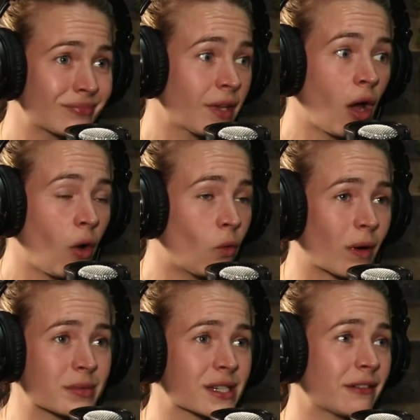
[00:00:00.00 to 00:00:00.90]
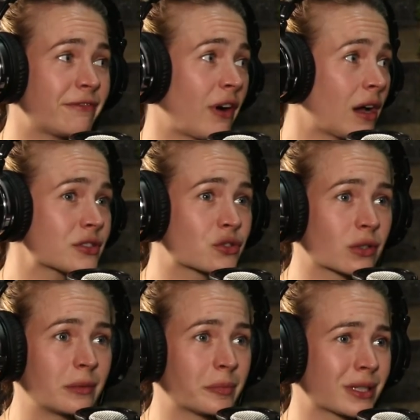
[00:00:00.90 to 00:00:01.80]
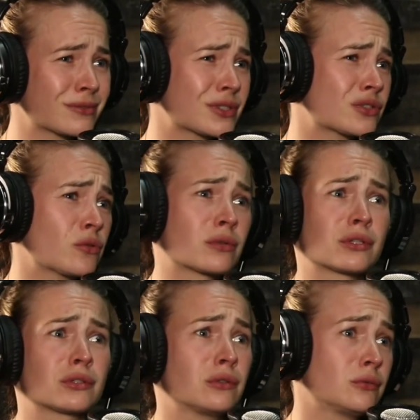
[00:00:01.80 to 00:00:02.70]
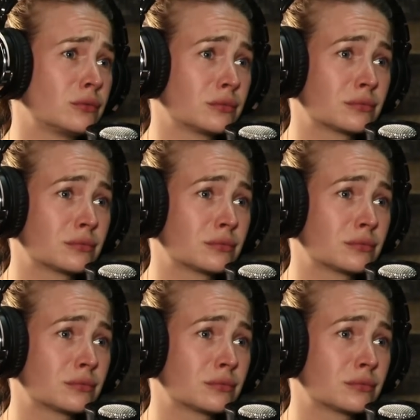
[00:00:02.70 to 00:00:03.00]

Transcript: No, I was going to foster him, but he was so cute.